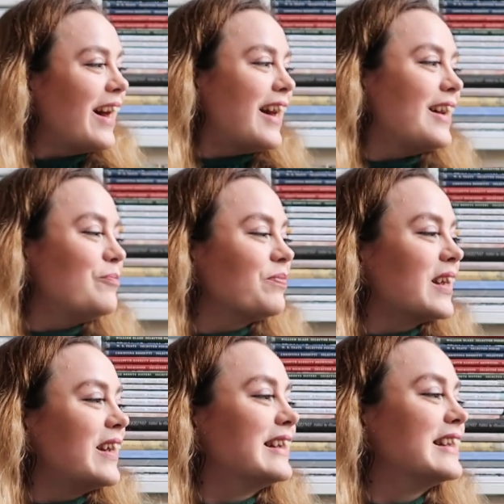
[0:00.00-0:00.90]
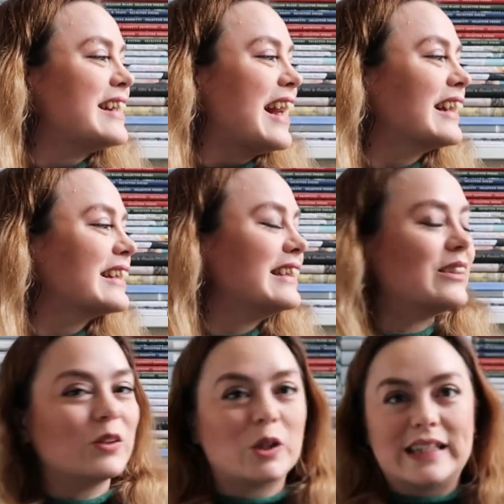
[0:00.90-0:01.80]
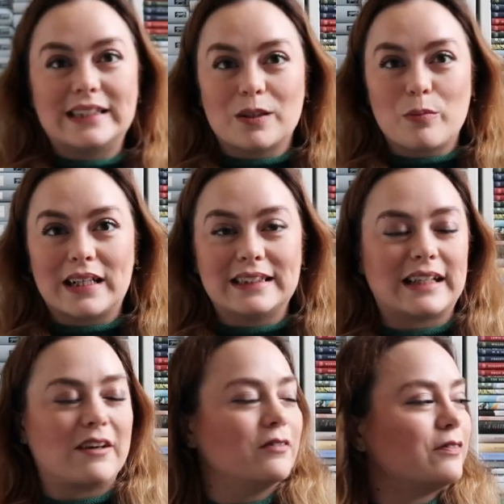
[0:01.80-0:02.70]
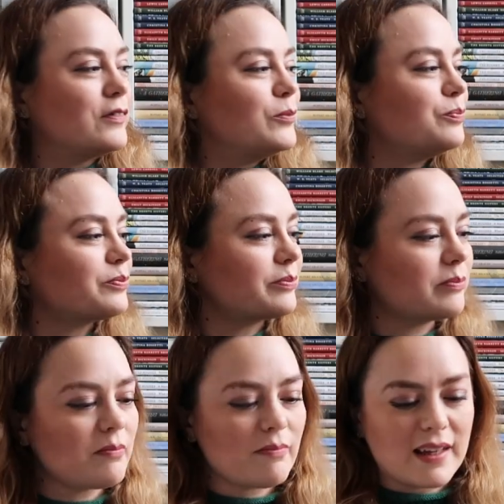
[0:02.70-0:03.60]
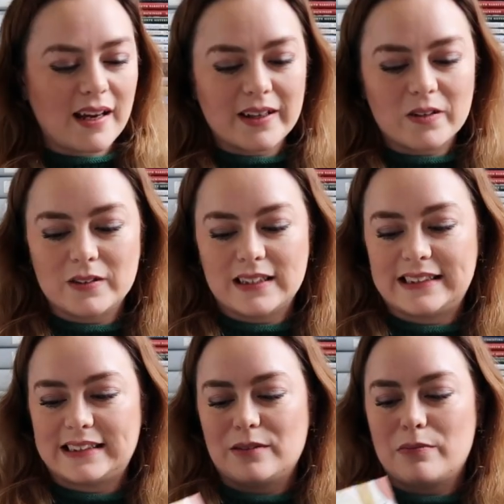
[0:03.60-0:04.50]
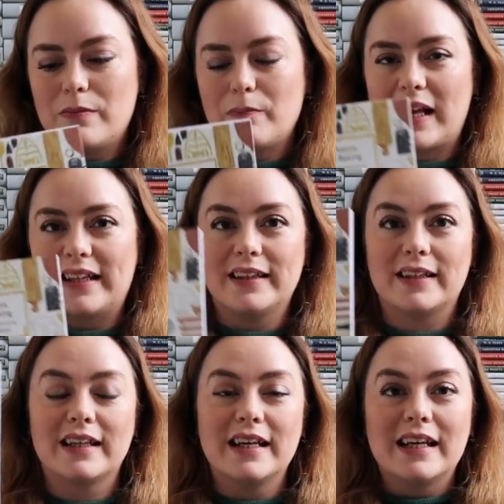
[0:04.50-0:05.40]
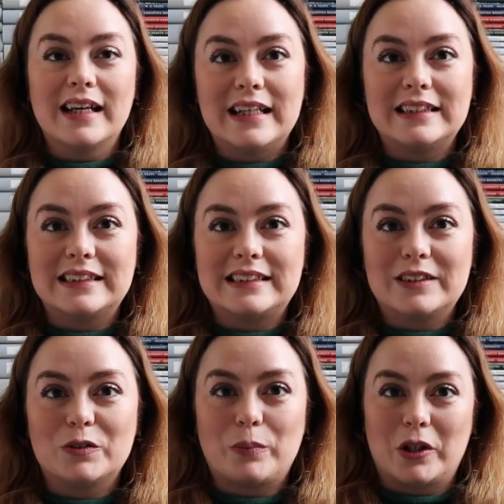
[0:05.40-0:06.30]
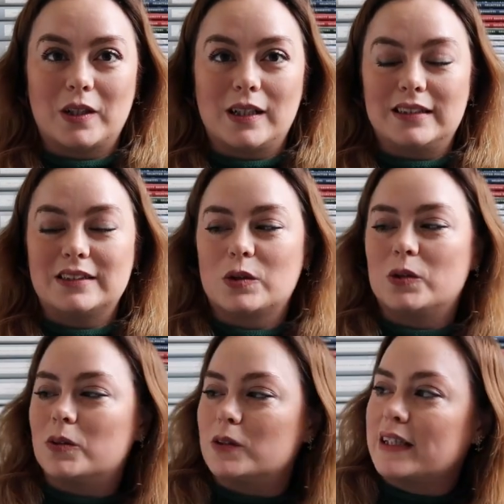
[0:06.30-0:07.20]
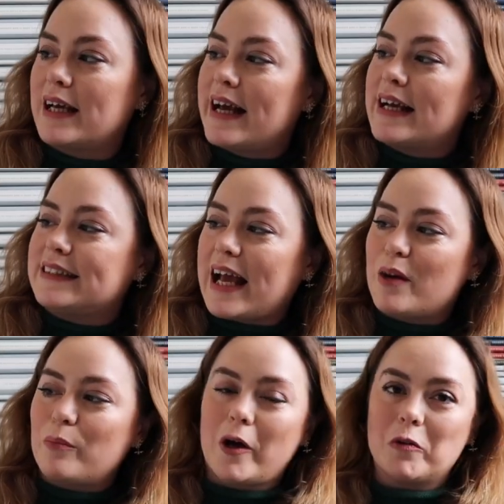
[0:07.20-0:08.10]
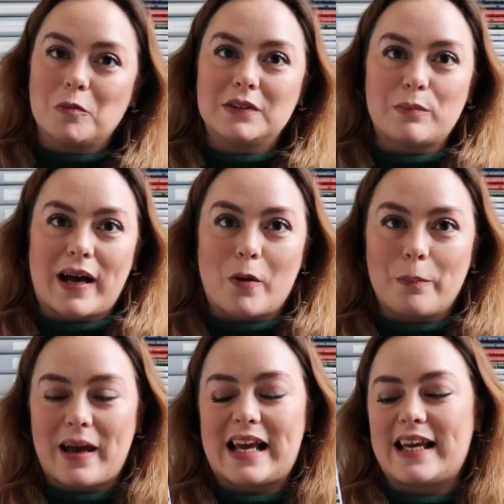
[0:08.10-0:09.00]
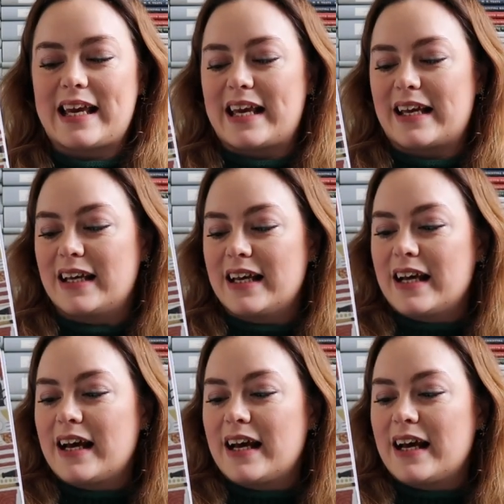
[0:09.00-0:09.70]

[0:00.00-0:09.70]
The next little treat to myself I got this month is this little booklet called 10 Poems About Baking.